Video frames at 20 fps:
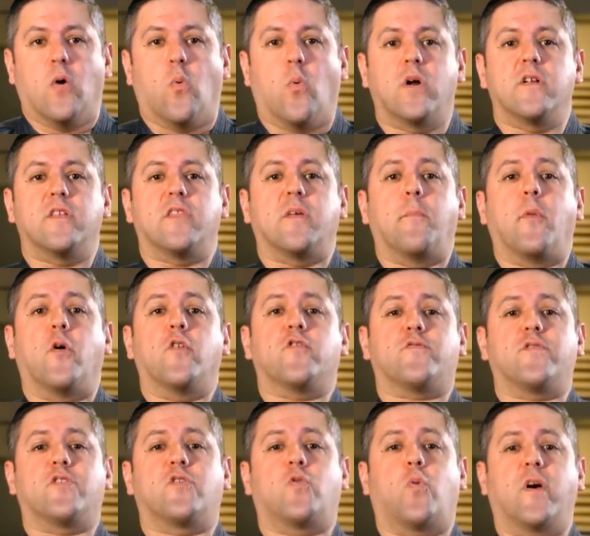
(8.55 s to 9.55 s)
One of the
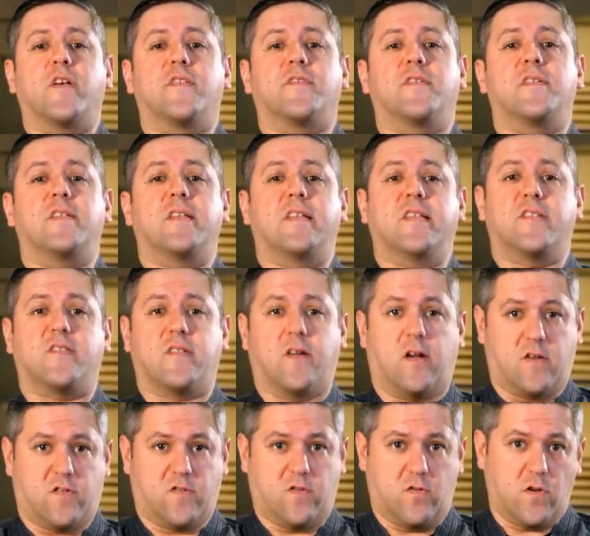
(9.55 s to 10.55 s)
most requested is
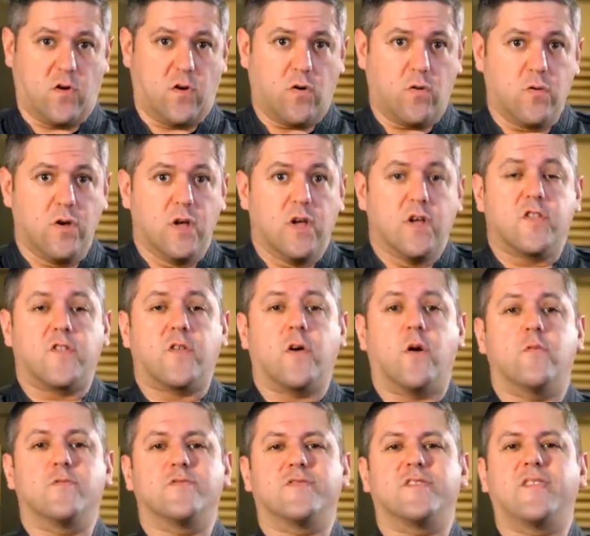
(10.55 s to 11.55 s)
Tang Soo Do,
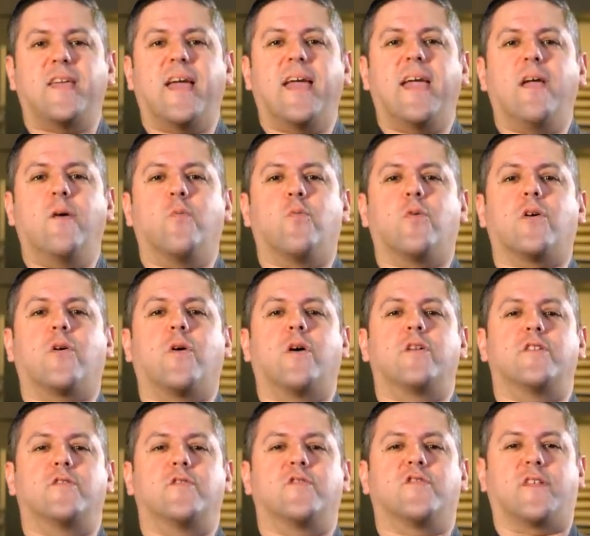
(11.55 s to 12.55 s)
so today we're
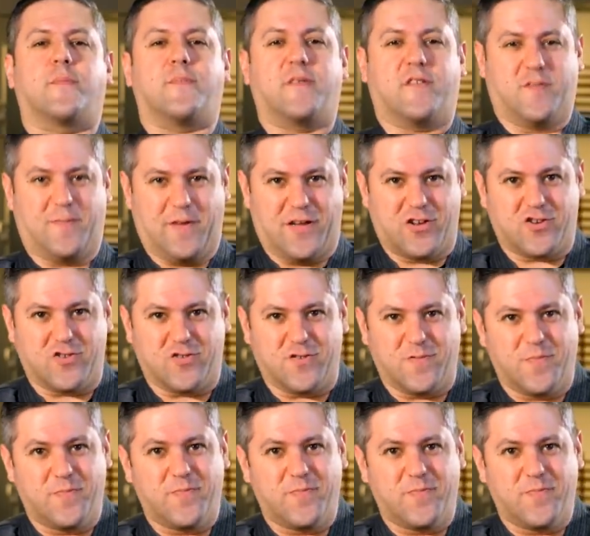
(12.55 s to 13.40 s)
going to do something special.